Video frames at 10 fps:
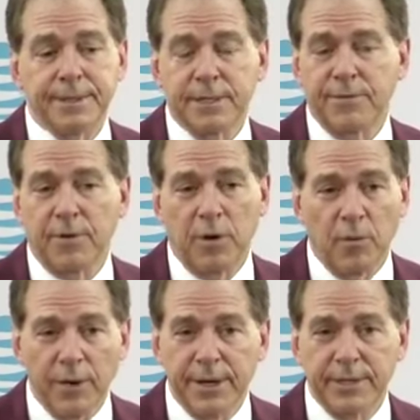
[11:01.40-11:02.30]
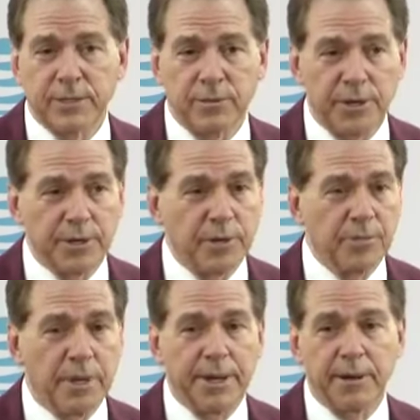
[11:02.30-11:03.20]
Stephon Wynn is a really good
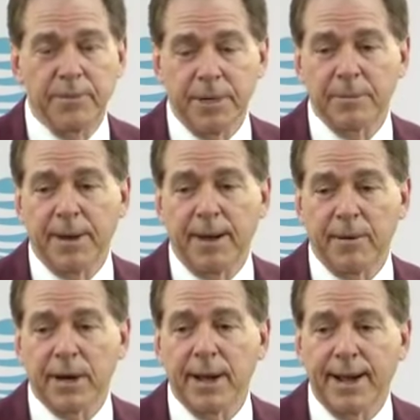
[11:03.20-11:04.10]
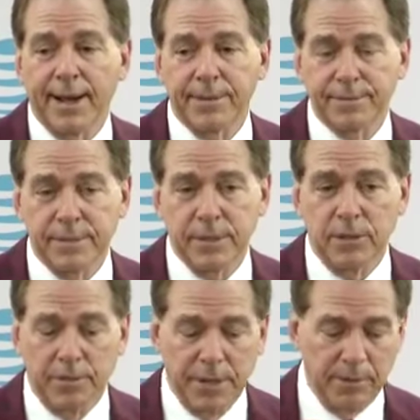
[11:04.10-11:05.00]
player, big power guy. You
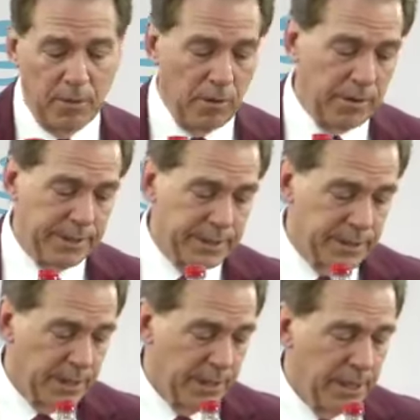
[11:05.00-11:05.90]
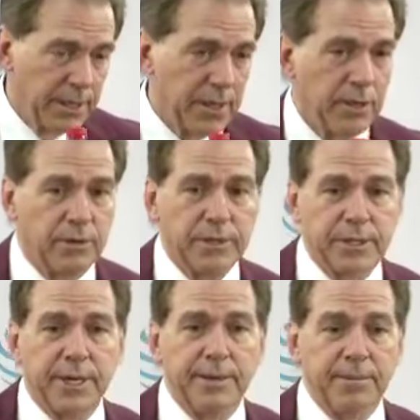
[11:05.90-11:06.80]
know, Barmore is, you know, the
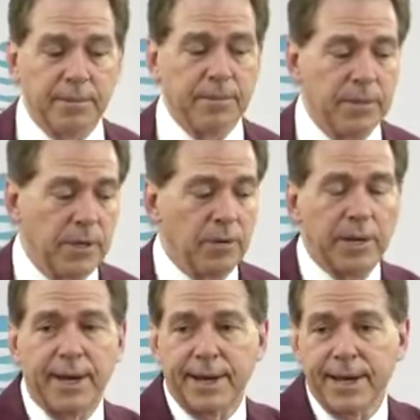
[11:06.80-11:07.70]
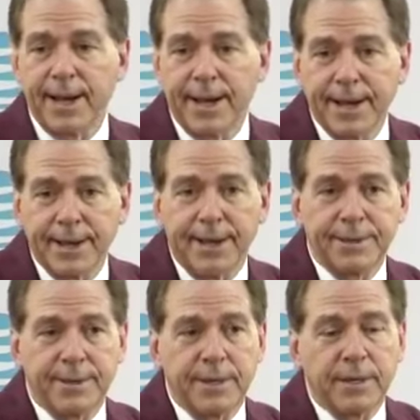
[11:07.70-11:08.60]
same, you know, kind of guy. I
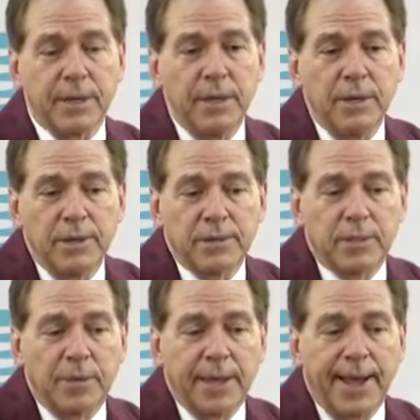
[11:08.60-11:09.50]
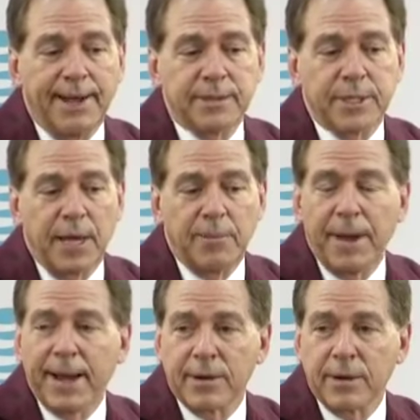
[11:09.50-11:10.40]
think some of the outside
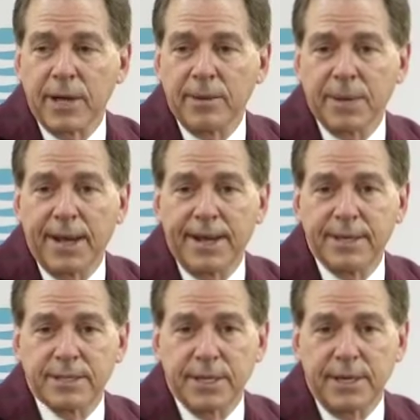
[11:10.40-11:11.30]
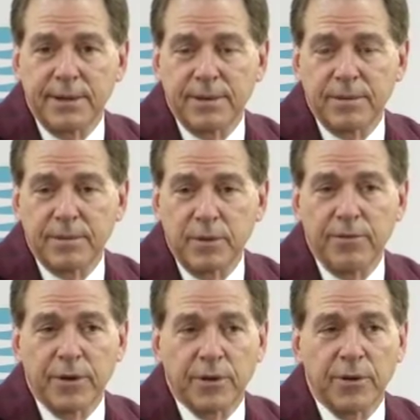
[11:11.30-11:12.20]
backer type guys that we've
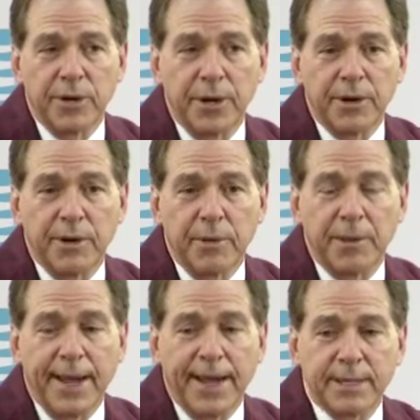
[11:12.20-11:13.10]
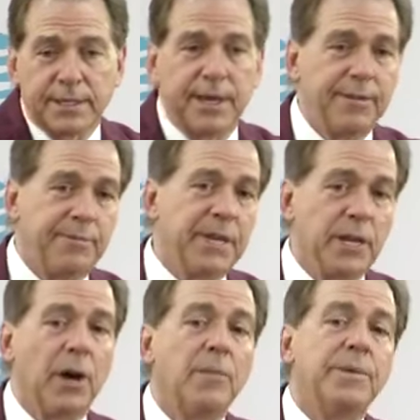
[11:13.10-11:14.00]
recruited here in the past have
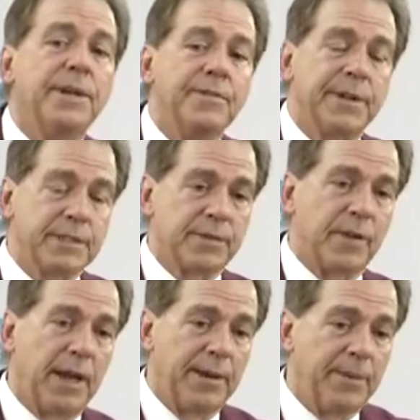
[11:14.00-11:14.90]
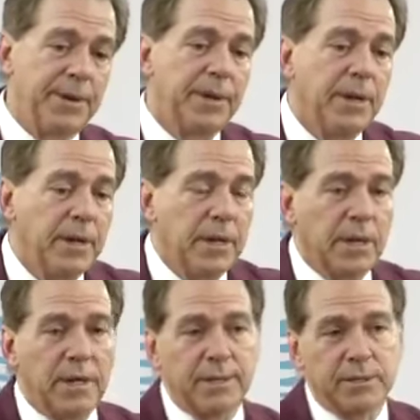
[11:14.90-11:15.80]
become defensive linemen.
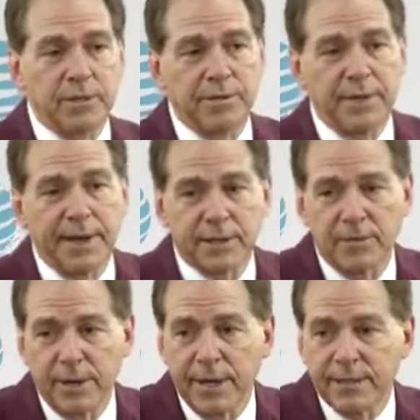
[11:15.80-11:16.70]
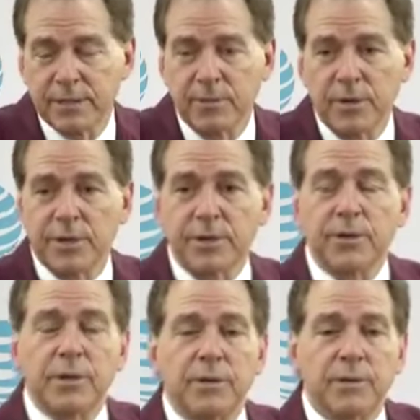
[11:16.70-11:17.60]
Uh, so the fact that we got some really
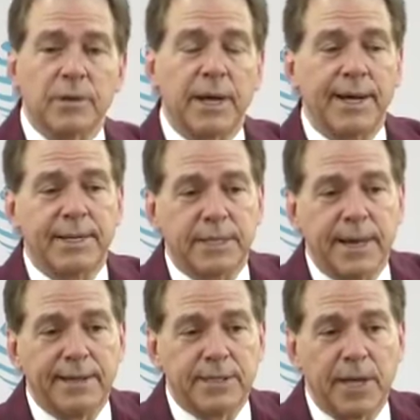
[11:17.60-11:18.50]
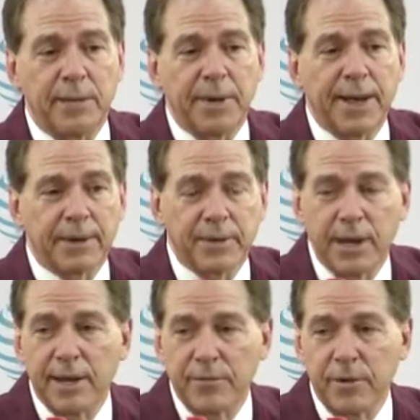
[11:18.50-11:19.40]
good guys at outside backer that
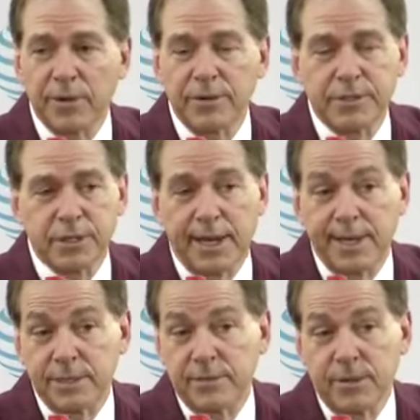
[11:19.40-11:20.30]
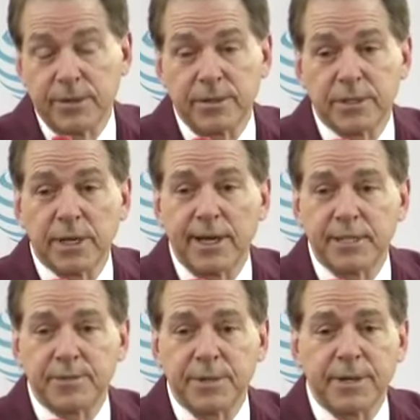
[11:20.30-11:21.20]
have really good size and really good
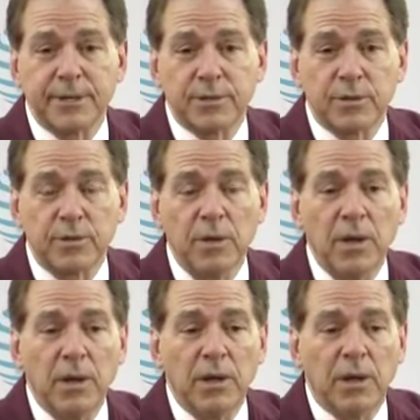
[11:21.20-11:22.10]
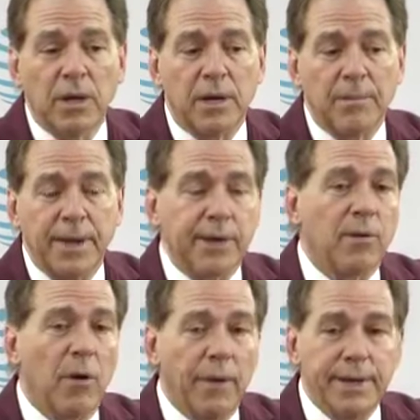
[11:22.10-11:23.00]
size potential uh, may
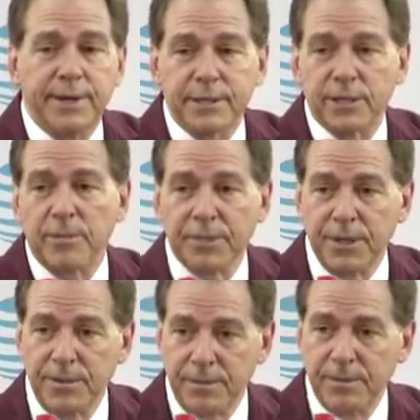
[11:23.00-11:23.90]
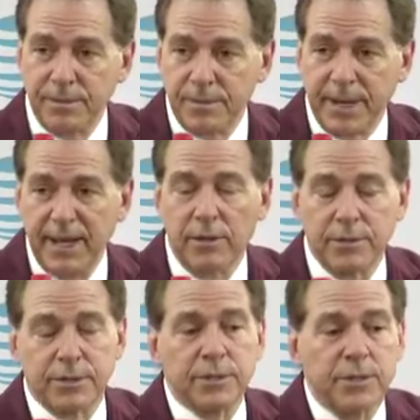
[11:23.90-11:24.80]
grow into something
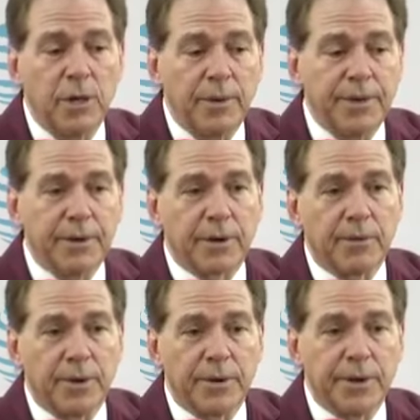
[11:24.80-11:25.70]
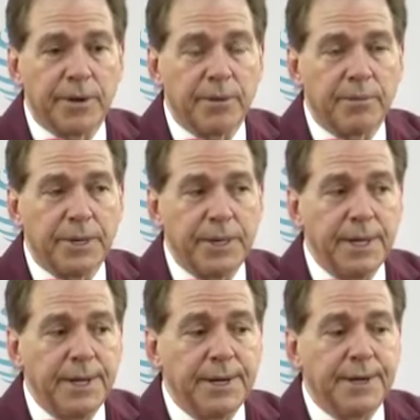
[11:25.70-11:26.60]
else, you know, in their career here. But
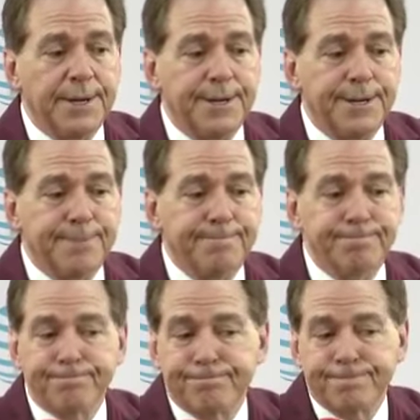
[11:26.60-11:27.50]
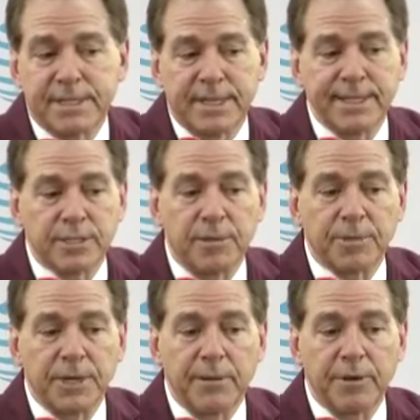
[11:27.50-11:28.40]
um, that's
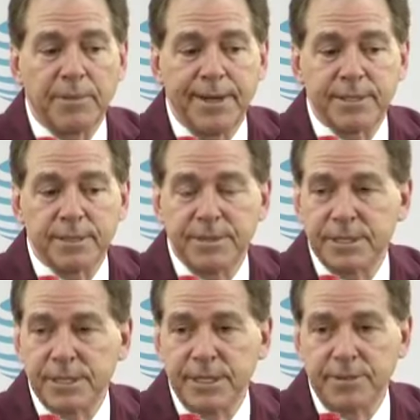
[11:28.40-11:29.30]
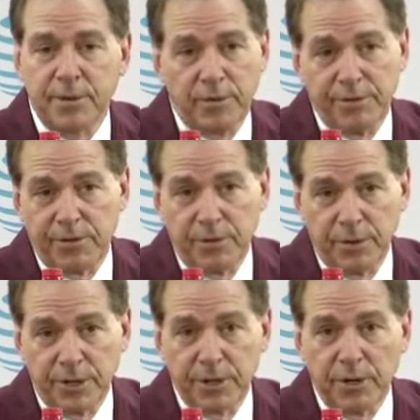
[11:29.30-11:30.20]
something that remains to be seen. But we feel
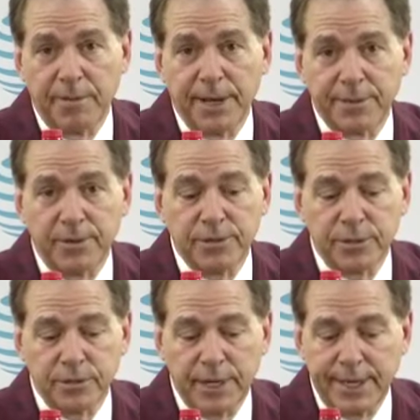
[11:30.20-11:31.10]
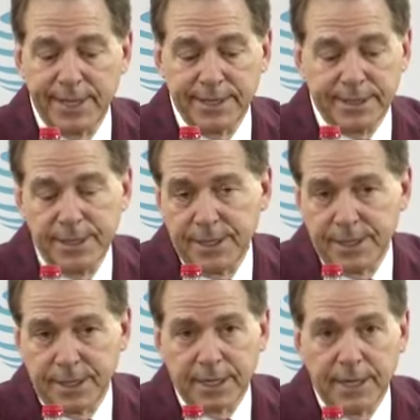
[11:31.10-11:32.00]
really good about those two guys.
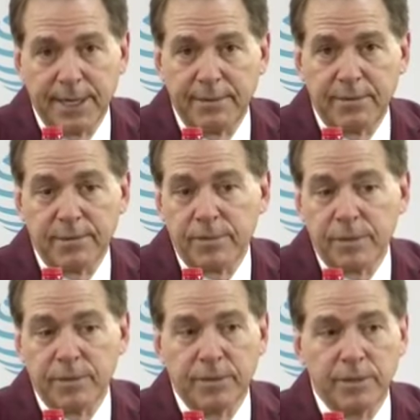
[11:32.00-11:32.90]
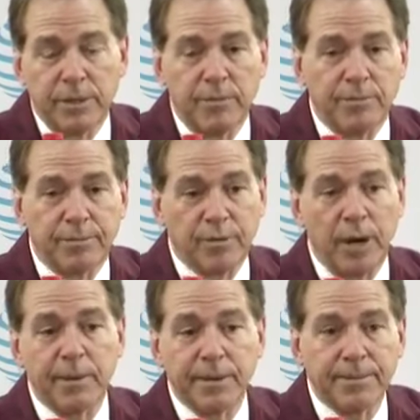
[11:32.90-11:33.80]
Again, we, we, would
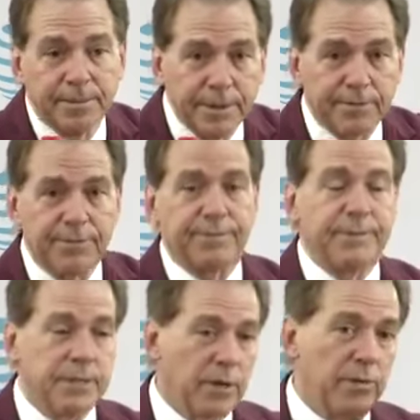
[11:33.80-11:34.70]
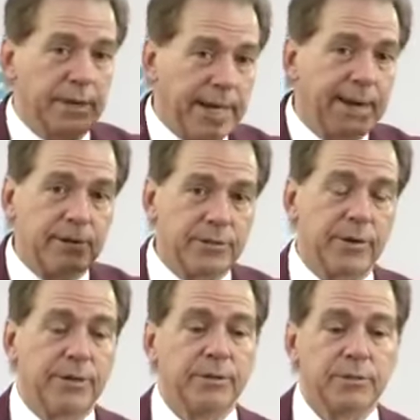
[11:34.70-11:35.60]
probably, if you know, we had our
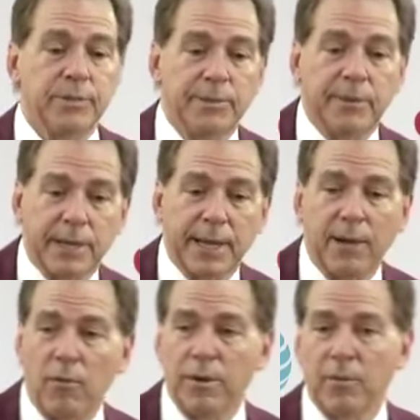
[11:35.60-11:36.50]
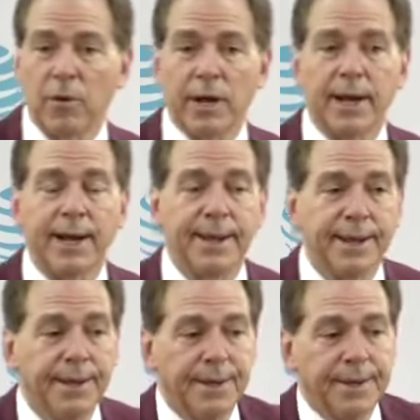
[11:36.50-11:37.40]
druthers, we'd have got one more guy
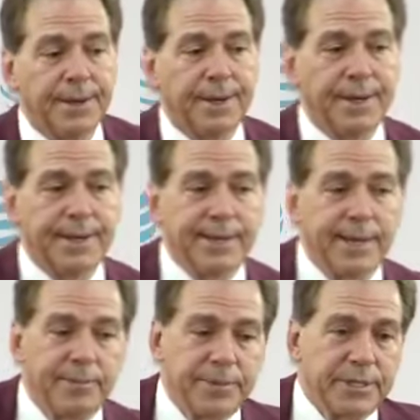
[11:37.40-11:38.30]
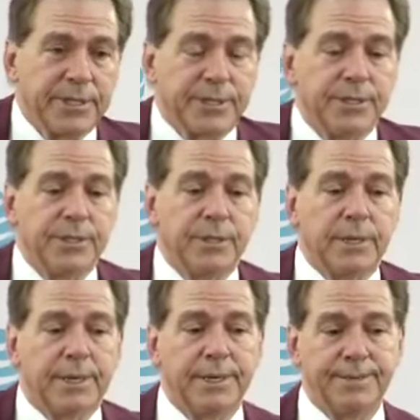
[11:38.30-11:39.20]
uh, at that position.
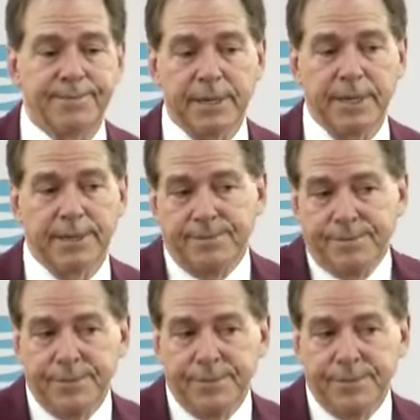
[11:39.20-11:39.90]
Um, and,